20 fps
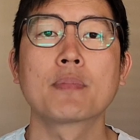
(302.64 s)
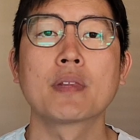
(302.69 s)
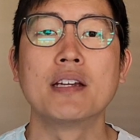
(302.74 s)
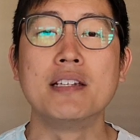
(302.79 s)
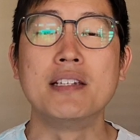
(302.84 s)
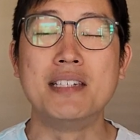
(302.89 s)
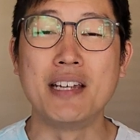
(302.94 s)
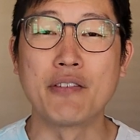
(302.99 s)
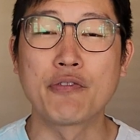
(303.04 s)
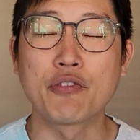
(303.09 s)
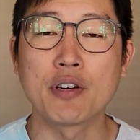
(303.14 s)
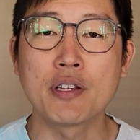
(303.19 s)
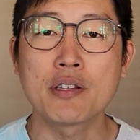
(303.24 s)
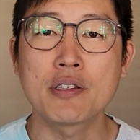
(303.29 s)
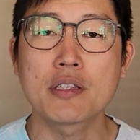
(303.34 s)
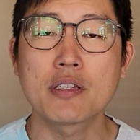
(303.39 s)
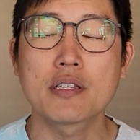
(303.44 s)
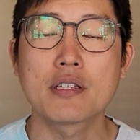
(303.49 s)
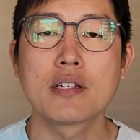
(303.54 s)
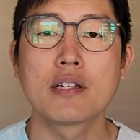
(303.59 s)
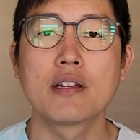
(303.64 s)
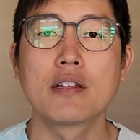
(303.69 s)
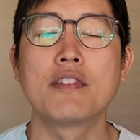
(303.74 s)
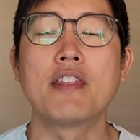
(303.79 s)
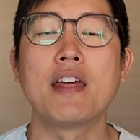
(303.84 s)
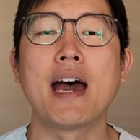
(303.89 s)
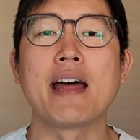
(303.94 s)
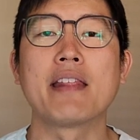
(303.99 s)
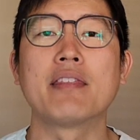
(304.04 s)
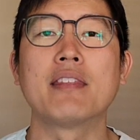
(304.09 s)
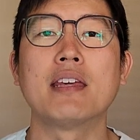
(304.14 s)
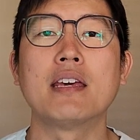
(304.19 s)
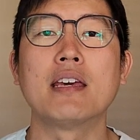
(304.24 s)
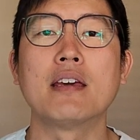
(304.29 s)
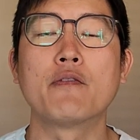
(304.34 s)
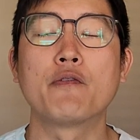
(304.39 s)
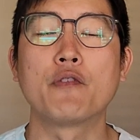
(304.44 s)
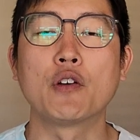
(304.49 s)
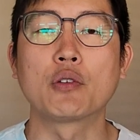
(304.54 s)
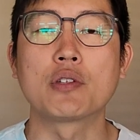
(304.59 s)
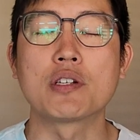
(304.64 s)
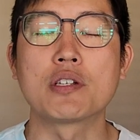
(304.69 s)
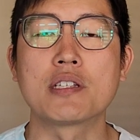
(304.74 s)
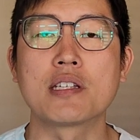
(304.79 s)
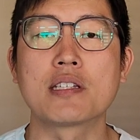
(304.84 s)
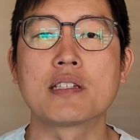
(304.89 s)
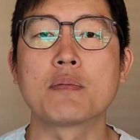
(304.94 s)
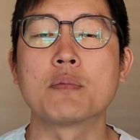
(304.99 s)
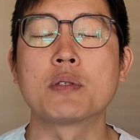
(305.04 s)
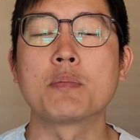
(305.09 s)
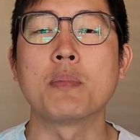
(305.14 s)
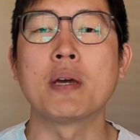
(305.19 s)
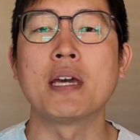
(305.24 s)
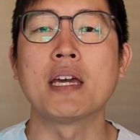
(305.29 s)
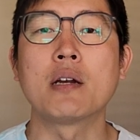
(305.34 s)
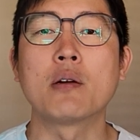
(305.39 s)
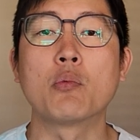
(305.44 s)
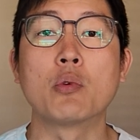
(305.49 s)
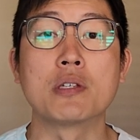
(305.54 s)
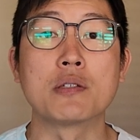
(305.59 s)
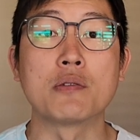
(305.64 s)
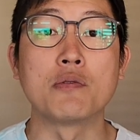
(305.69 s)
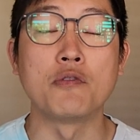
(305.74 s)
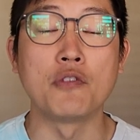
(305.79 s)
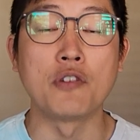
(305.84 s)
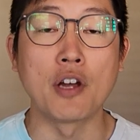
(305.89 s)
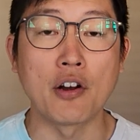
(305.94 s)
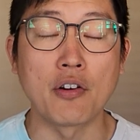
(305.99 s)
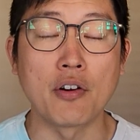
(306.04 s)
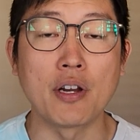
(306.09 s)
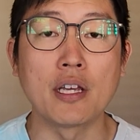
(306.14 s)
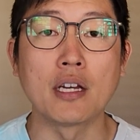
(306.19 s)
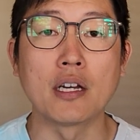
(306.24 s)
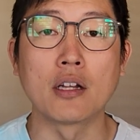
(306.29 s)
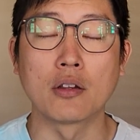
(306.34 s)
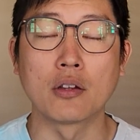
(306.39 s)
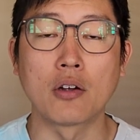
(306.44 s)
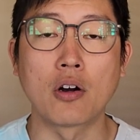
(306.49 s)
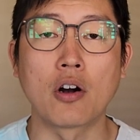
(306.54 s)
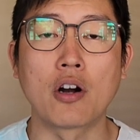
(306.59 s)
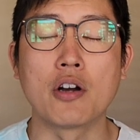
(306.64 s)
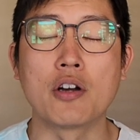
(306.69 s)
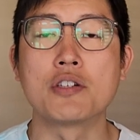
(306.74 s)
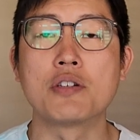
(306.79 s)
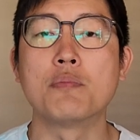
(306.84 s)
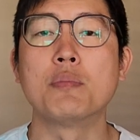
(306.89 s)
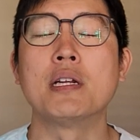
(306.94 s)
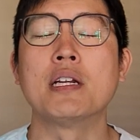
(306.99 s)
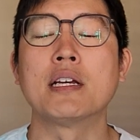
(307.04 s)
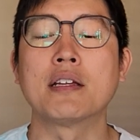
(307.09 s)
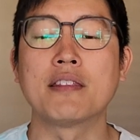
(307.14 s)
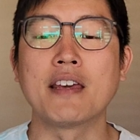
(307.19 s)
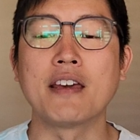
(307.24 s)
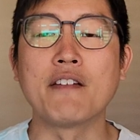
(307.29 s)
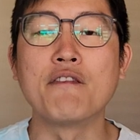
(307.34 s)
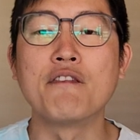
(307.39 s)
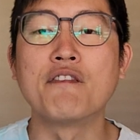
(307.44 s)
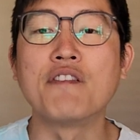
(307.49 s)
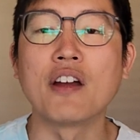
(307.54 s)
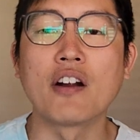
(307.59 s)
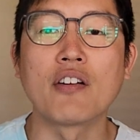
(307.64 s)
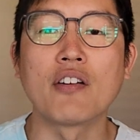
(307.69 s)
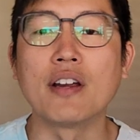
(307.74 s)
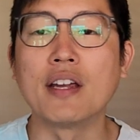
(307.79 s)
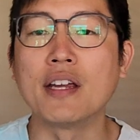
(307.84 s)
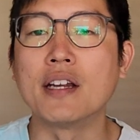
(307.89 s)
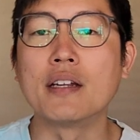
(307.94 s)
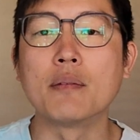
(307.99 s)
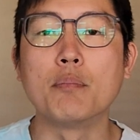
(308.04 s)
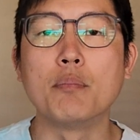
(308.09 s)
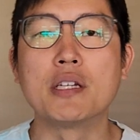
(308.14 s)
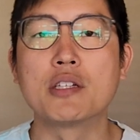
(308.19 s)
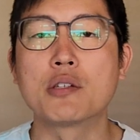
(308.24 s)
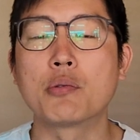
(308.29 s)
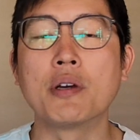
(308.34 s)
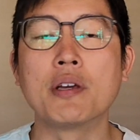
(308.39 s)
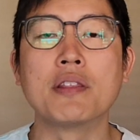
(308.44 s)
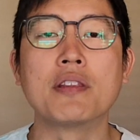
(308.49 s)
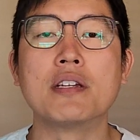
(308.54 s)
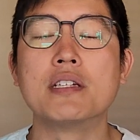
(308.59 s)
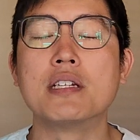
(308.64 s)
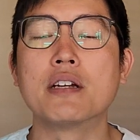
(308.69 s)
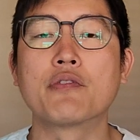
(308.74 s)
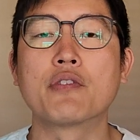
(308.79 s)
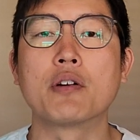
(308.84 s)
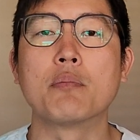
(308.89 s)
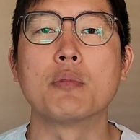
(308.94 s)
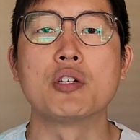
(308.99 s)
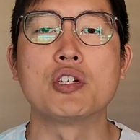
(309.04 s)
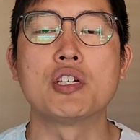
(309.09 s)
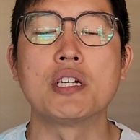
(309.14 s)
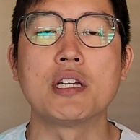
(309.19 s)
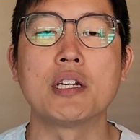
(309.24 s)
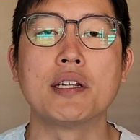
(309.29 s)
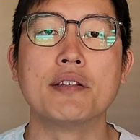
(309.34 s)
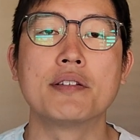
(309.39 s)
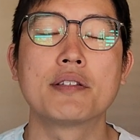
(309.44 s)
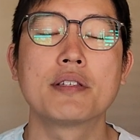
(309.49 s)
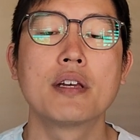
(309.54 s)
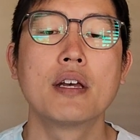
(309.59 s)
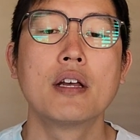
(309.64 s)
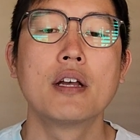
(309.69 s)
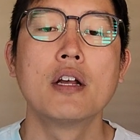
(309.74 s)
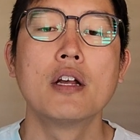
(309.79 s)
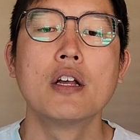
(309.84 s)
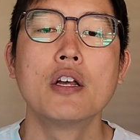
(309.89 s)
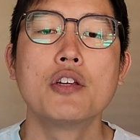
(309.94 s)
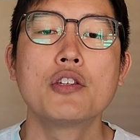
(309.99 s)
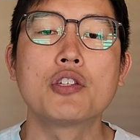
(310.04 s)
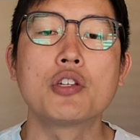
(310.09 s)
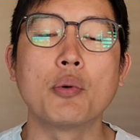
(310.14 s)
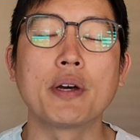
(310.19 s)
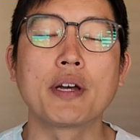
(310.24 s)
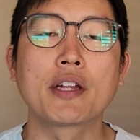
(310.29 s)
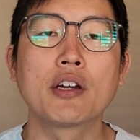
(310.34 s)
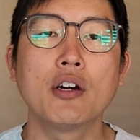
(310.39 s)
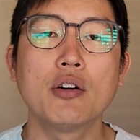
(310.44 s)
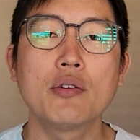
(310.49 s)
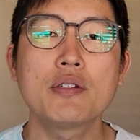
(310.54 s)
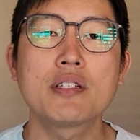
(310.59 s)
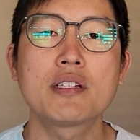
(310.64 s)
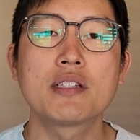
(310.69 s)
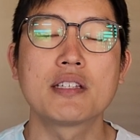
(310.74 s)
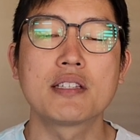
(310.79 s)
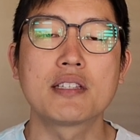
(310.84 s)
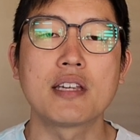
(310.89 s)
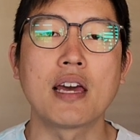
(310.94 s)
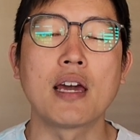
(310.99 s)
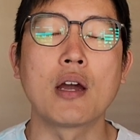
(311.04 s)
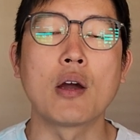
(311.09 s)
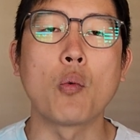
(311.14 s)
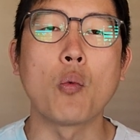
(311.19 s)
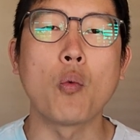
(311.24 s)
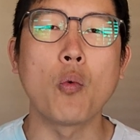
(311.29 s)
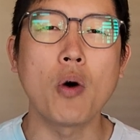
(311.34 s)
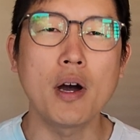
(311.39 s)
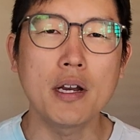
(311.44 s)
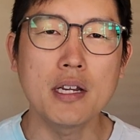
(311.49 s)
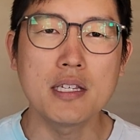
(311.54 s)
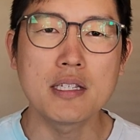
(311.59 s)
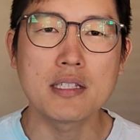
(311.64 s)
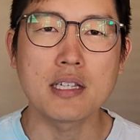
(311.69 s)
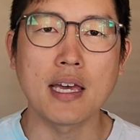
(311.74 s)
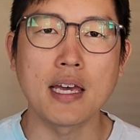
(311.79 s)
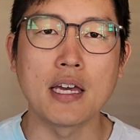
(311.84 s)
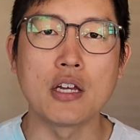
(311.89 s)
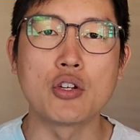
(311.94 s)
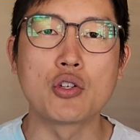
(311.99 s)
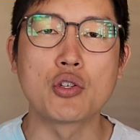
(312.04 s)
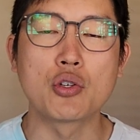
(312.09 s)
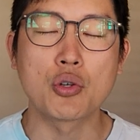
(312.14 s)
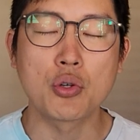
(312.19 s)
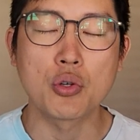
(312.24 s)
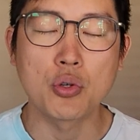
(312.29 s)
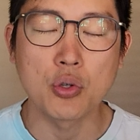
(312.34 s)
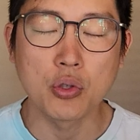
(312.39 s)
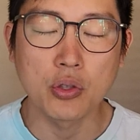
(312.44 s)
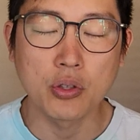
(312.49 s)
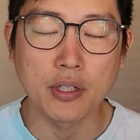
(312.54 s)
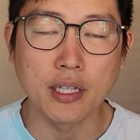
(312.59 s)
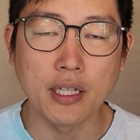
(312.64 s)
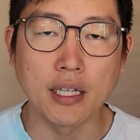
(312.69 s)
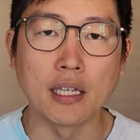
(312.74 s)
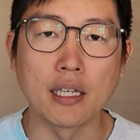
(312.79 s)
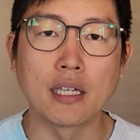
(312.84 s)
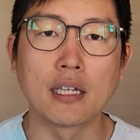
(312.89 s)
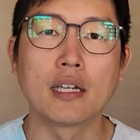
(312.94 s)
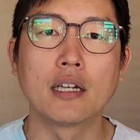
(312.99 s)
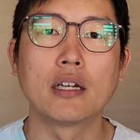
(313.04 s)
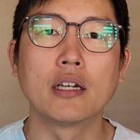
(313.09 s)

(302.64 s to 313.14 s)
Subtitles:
difference that the filter systems made was very large, meaning they varied between the different machines. So it goes to say, what is a truly